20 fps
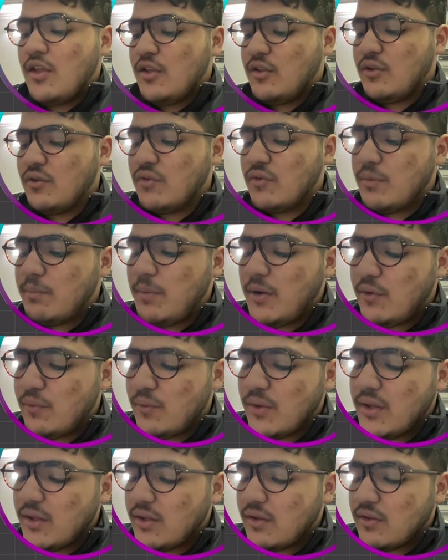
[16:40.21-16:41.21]
You would
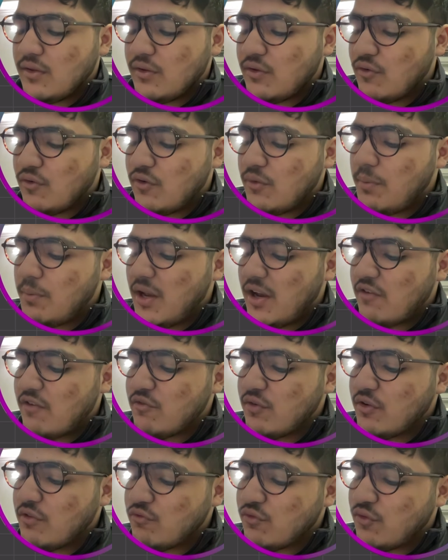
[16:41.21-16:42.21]
be left
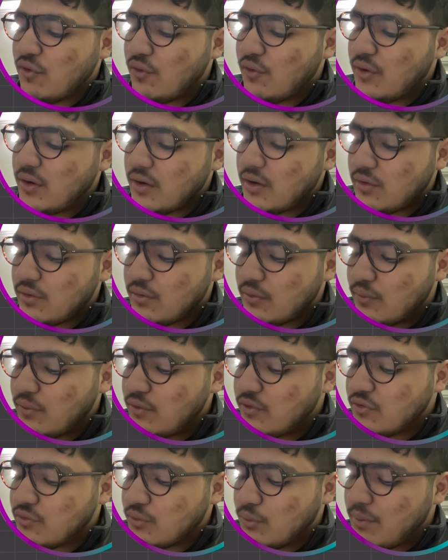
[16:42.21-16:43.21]
with 4
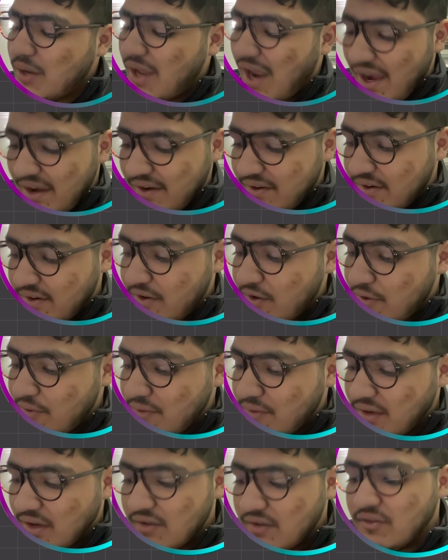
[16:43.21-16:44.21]
nodes to be iterated
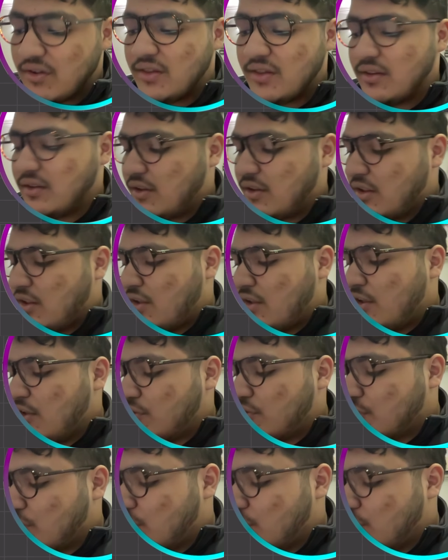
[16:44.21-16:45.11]
on L1. So